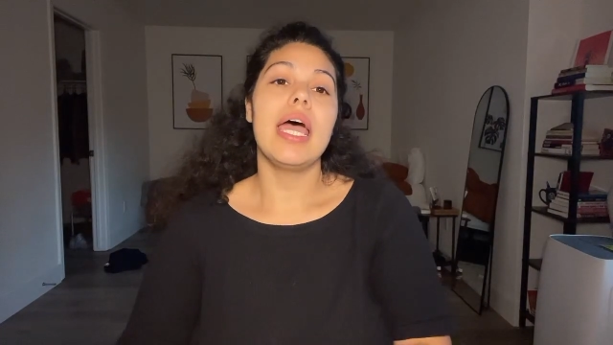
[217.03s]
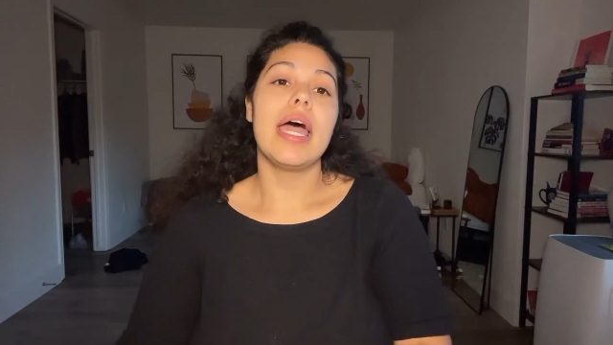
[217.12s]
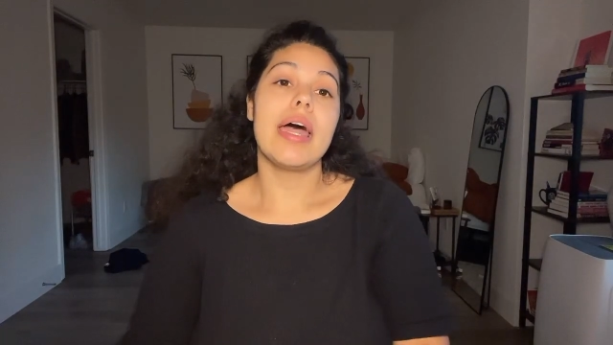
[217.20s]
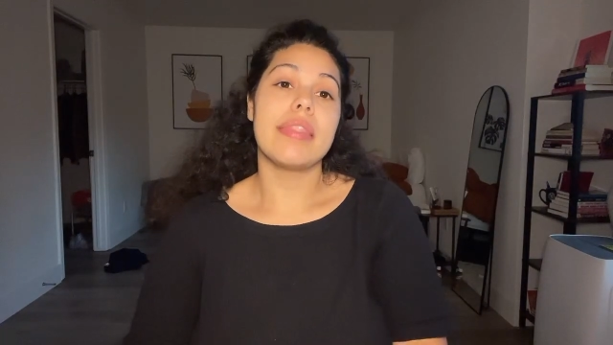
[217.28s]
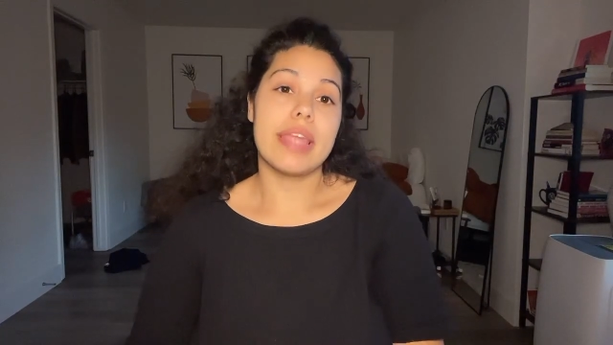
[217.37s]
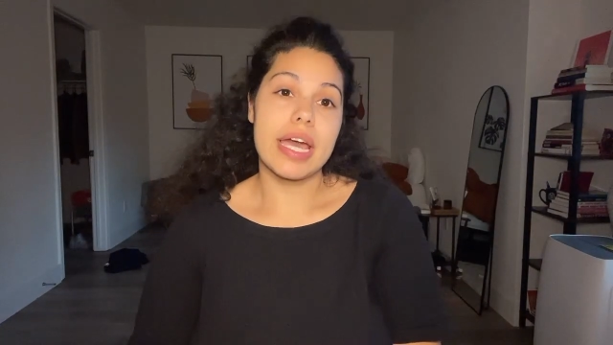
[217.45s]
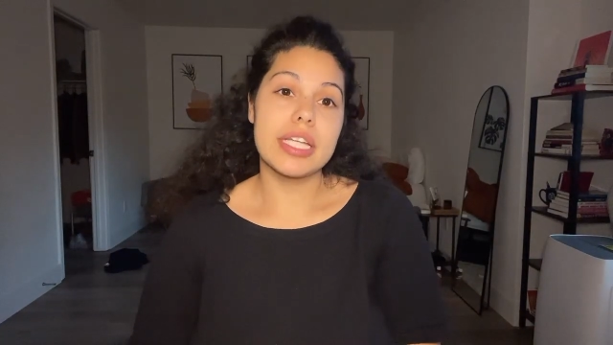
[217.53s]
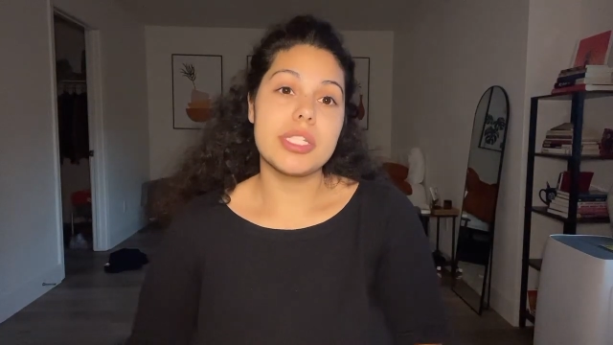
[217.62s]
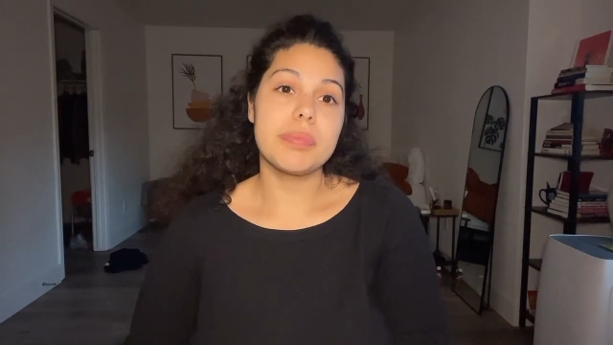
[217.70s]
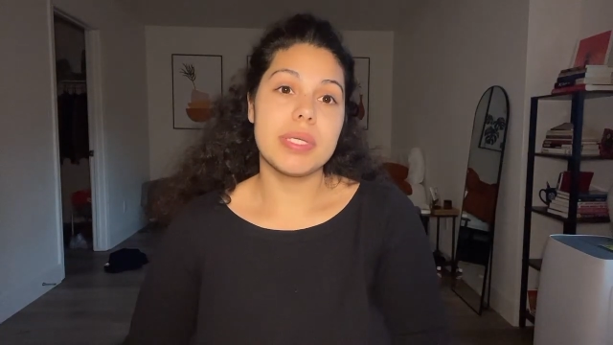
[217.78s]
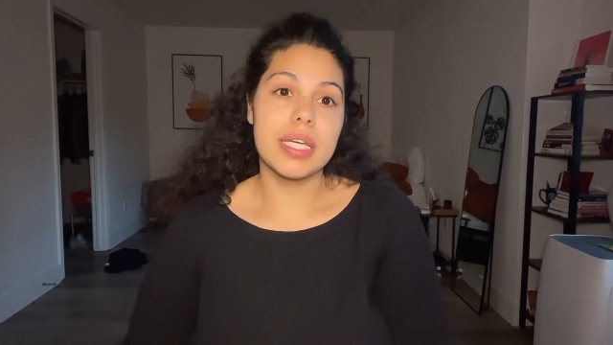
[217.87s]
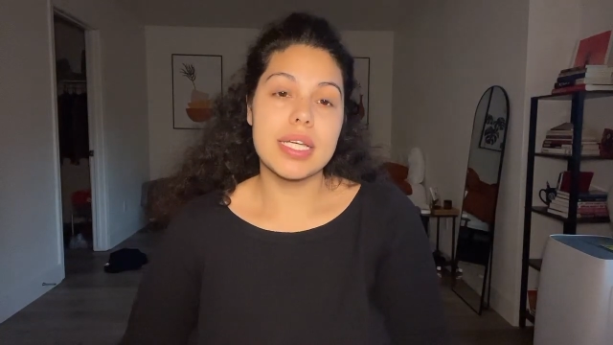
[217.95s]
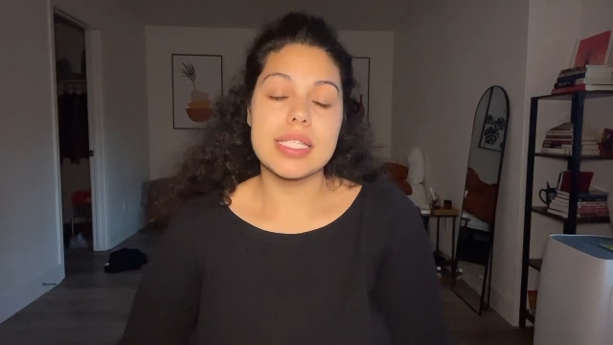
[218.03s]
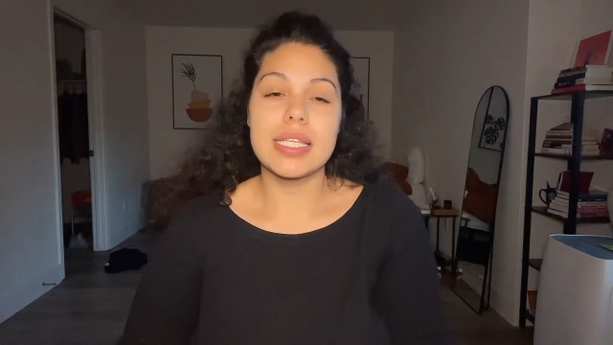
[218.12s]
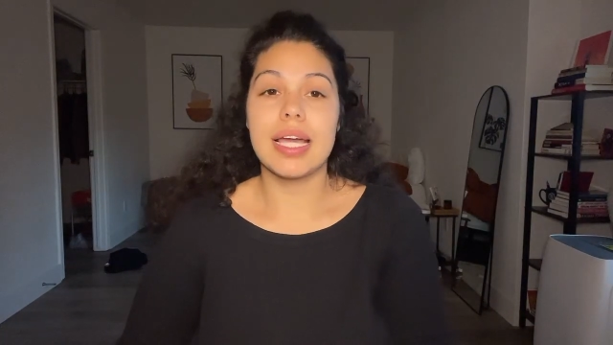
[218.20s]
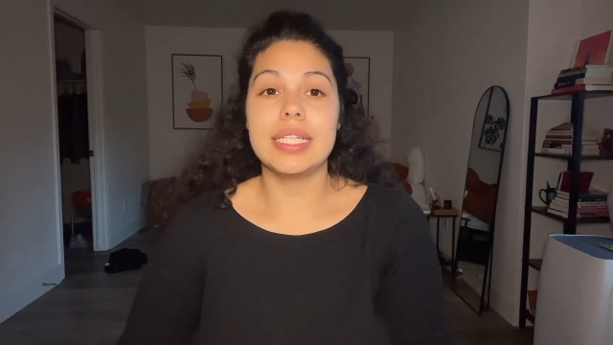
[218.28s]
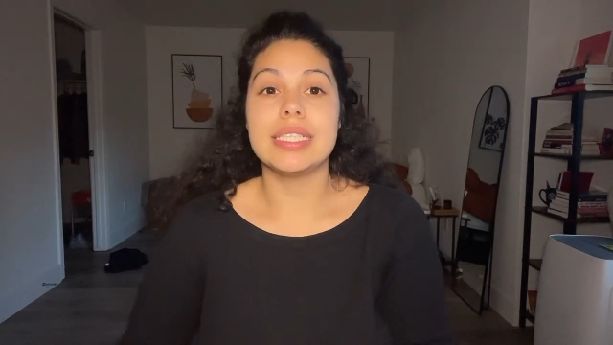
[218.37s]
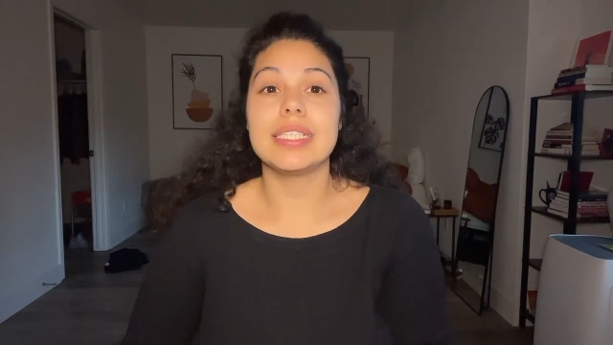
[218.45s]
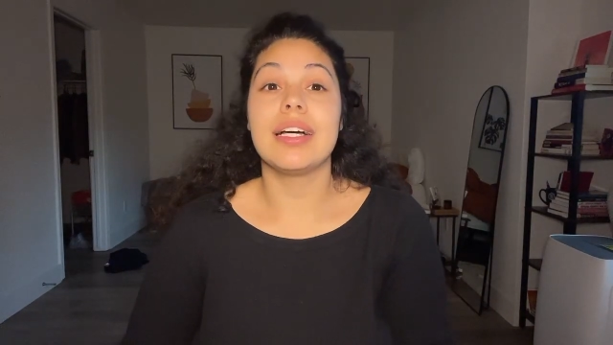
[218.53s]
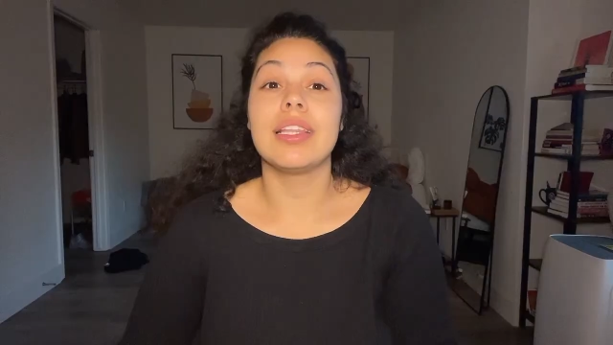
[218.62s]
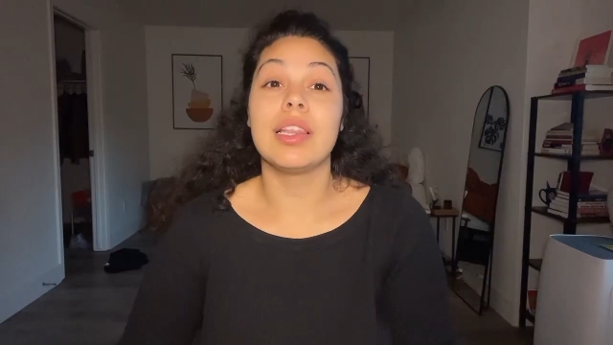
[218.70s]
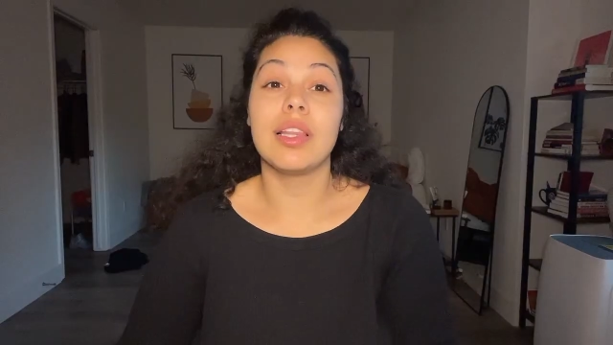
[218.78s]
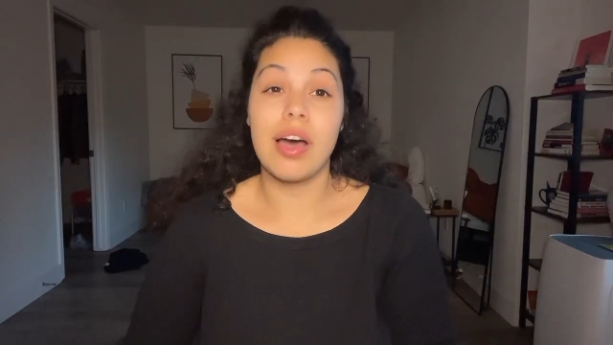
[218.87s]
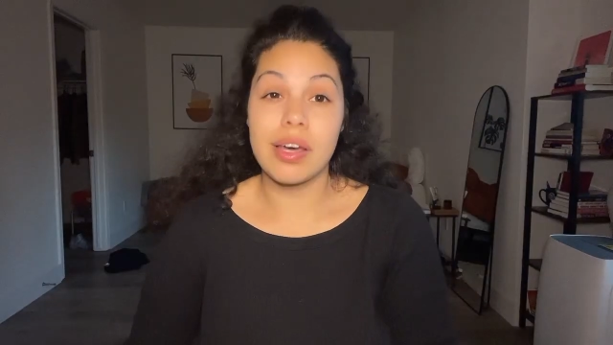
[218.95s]
and that is because I did a
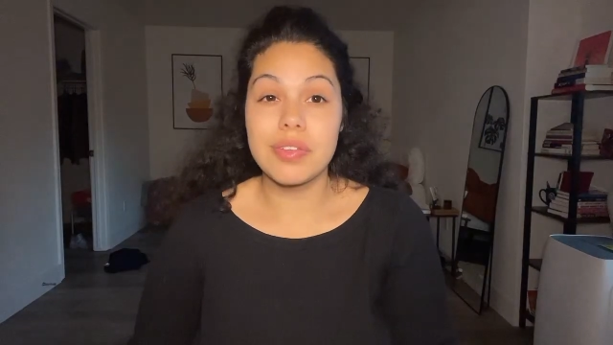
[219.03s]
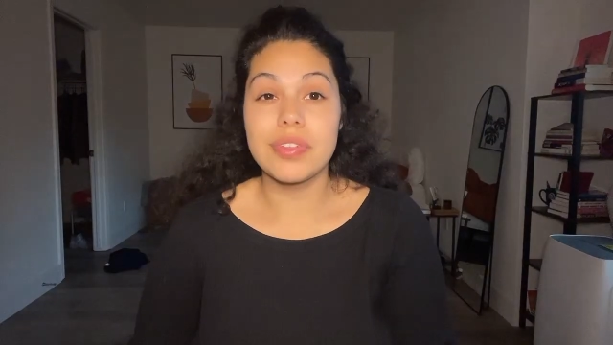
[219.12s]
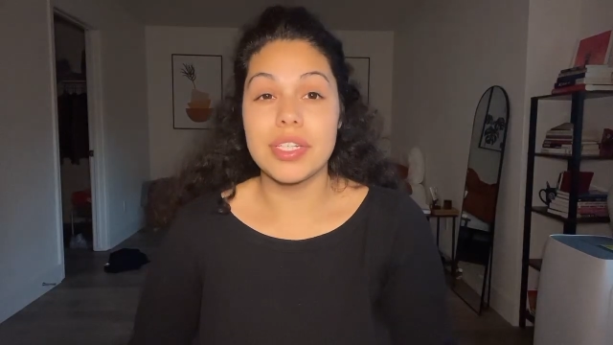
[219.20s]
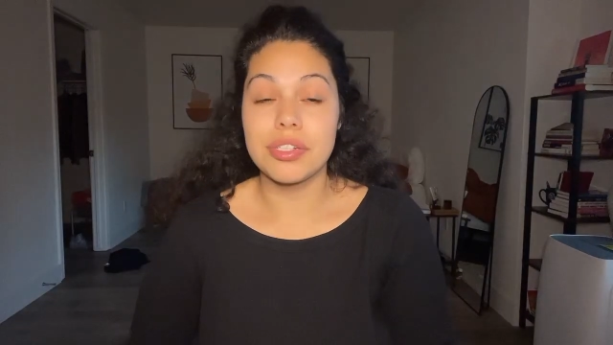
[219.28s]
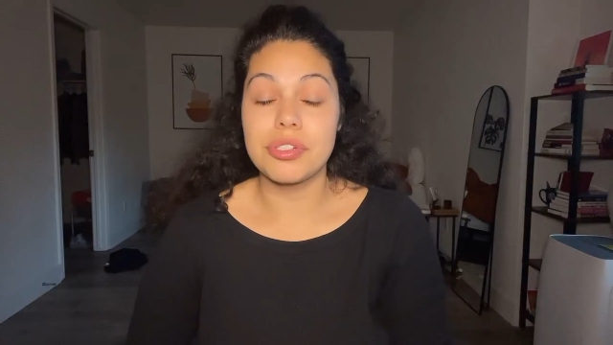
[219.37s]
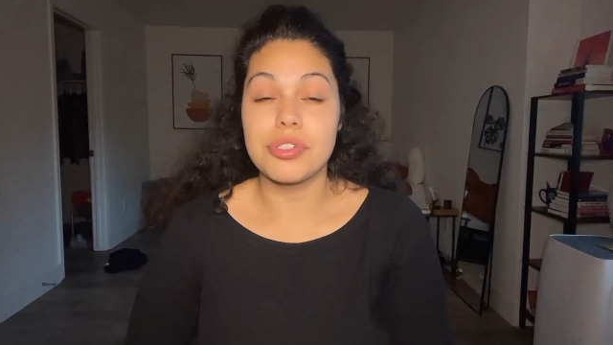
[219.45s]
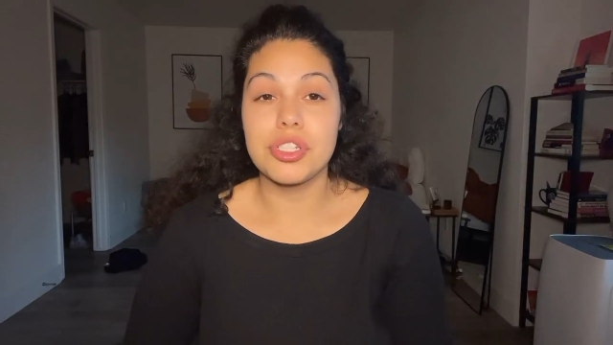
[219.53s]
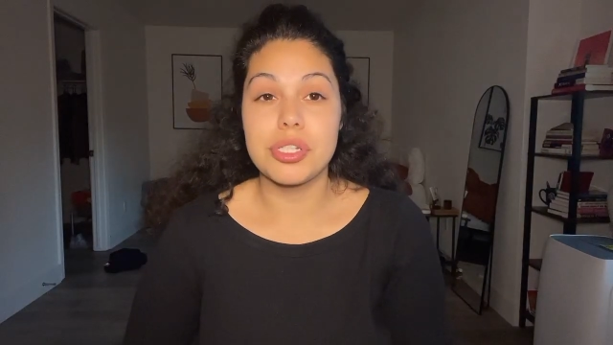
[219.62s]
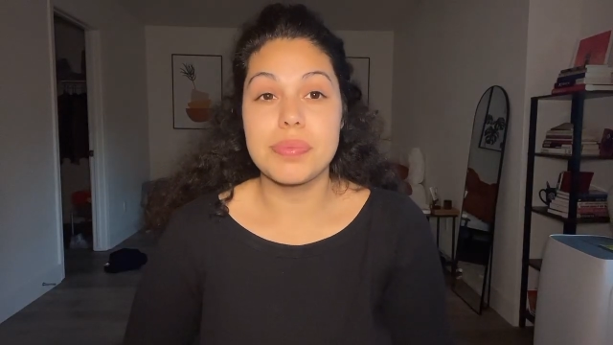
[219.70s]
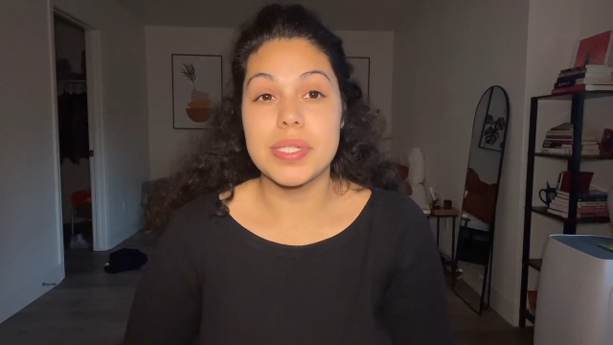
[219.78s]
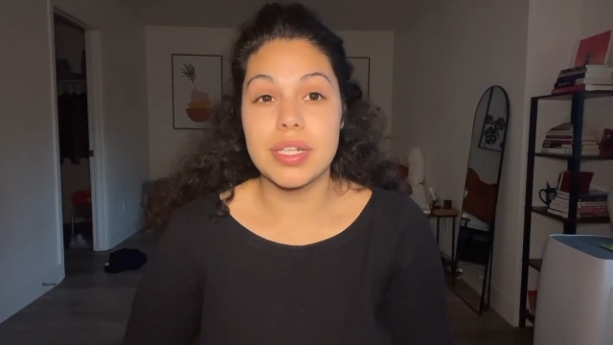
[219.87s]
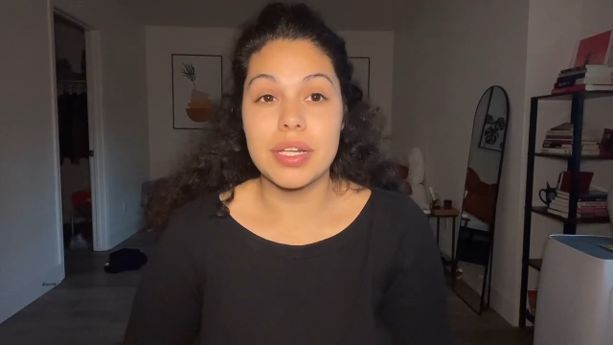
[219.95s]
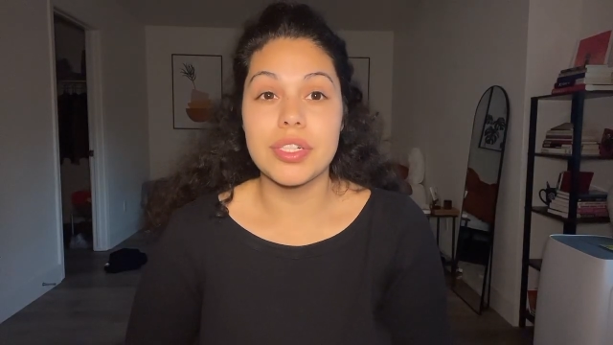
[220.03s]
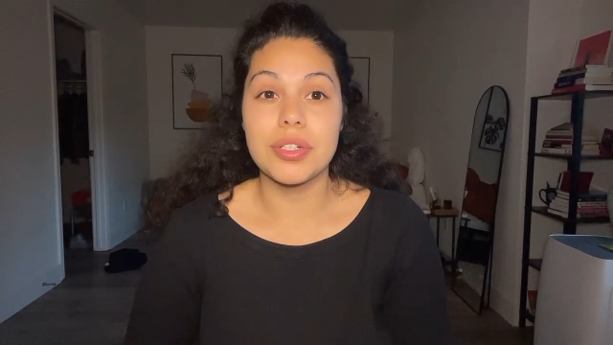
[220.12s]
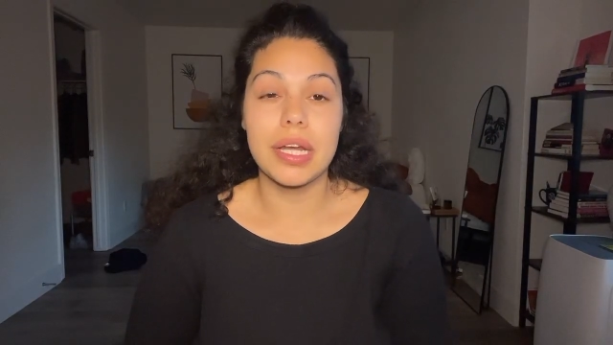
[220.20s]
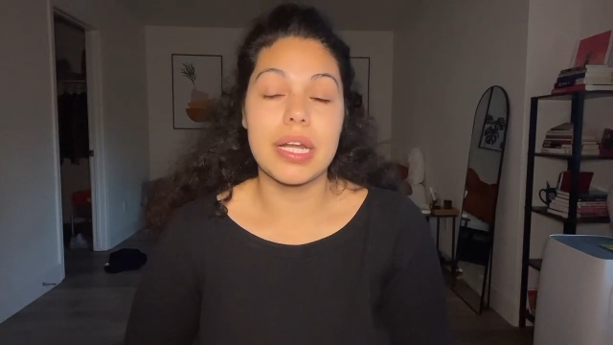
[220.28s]
lot of internships in undergrad.